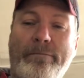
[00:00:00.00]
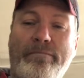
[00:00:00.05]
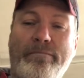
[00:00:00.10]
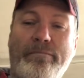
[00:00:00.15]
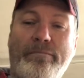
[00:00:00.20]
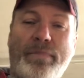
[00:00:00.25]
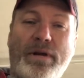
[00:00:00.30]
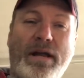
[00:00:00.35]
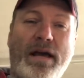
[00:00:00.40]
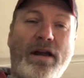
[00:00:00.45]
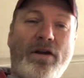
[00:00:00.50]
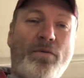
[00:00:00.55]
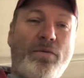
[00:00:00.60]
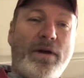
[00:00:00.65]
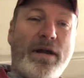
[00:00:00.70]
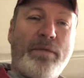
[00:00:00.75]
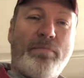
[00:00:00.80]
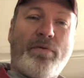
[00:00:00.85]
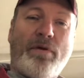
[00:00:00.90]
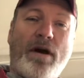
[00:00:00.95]
But I don't want
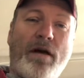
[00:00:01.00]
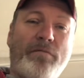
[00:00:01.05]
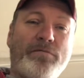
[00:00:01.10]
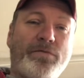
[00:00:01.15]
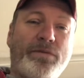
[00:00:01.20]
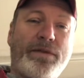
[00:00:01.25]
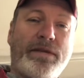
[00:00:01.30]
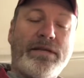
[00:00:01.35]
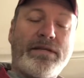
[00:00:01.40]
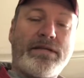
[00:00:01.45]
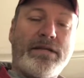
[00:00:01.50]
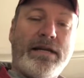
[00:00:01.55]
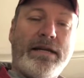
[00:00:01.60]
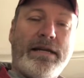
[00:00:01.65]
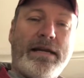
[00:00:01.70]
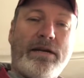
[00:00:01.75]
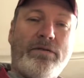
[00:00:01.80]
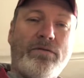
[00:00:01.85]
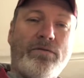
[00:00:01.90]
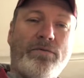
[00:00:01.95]
any problems with this thing
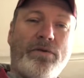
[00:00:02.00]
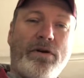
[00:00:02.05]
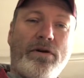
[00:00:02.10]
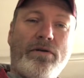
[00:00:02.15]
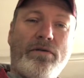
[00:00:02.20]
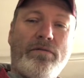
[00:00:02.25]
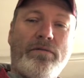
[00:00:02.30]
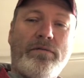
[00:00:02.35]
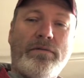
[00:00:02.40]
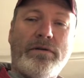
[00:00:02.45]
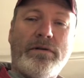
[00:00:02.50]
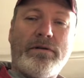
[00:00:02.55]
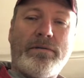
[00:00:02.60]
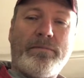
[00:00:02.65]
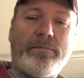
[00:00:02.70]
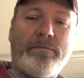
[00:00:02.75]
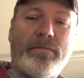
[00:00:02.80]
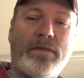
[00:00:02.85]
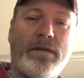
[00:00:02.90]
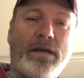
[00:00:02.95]
down the road.
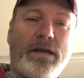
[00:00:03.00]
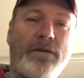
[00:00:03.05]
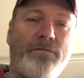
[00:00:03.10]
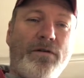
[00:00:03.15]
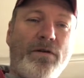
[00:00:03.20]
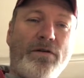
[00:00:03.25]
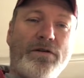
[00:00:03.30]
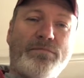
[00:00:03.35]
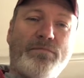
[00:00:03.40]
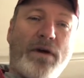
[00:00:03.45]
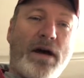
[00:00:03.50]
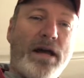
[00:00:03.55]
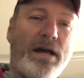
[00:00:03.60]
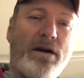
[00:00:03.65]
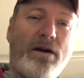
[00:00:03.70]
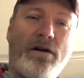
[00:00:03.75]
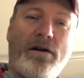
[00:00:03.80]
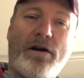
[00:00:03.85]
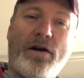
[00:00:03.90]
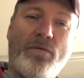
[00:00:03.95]
If it was my
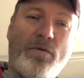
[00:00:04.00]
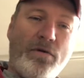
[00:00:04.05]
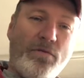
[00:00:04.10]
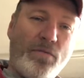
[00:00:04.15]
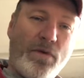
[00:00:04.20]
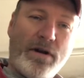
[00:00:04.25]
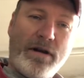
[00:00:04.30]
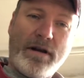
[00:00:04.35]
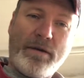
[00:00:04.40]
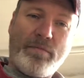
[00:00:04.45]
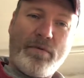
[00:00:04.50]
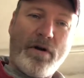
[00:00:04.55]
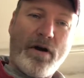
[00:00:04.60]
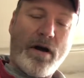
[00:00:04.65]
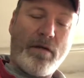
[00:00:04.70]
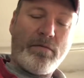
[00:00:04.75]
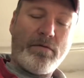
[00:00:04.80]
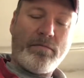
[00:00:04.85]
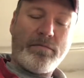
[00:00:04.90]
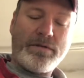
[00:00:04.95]
car, I wouldn't want any
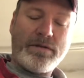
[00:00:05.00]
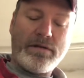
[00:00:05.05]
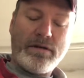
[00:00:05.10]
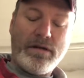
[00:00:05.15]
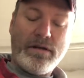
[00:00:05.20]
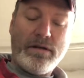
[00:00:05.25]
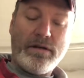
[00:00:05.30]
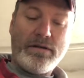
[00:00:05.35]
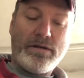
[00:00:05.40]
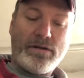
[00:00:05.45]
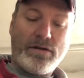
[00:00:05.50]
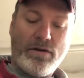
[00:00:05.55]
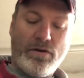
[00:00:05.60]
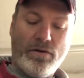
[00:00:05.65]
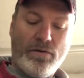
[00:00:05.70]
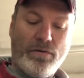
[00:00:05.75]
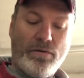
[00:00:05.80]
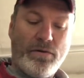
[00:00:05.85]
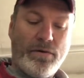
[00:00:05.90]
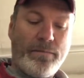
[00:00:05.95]
problems.
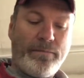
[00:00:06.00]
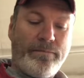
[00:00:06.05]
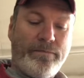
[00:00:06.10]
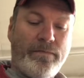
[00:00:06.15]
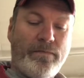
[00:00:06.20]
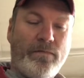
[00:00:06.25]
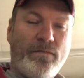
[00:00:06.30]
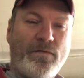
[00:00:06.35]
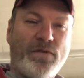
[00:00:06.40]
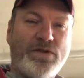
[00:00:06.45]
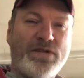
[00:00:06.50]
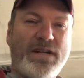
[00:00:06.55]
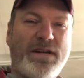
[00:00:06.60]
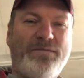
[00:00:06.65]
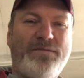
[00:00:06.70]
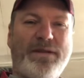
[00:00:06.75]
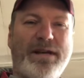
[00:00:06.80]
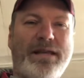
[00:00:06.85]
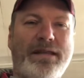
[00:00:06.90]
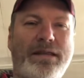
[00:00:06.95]
So for
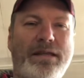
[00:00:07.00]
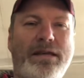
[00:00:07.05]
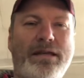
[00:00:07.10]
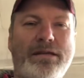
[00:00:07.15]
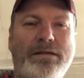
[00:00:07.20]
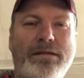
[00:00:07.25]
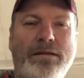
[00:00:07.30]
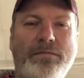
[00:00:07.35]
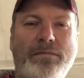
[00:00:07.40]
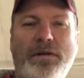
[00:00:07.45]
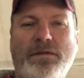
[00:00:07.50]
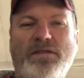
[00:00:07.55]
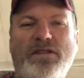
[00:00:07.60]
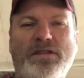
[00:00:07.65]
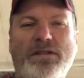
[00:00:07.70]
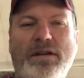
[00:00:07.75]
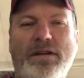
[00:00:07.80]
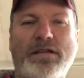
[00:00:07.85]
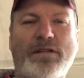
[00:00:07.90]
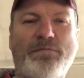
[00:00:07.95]
stuff like this, I'm
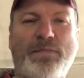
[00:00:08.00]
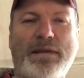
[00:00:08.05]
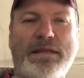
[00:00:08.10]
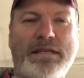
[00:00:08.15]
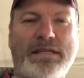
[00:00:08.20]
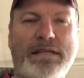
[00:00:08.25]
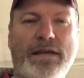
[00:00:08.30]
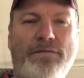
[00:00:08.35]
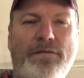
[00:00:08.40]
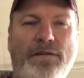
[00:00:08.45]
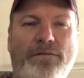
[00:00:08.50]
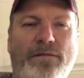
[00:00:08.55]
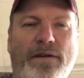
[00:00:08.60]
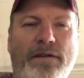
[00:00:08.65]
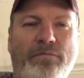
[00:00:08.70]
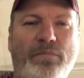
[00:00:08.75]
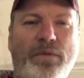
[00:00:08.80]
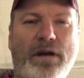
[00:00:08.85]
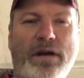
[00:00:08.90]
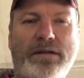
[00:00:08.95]
just gonna spend the
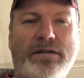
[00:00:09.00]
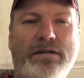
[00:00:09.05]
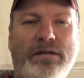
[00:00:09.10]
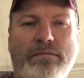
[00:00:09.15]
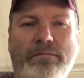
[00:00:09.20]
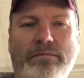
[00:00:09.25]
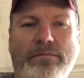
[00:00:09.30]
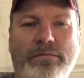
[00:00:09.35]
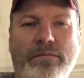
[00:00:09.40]
75 bucks and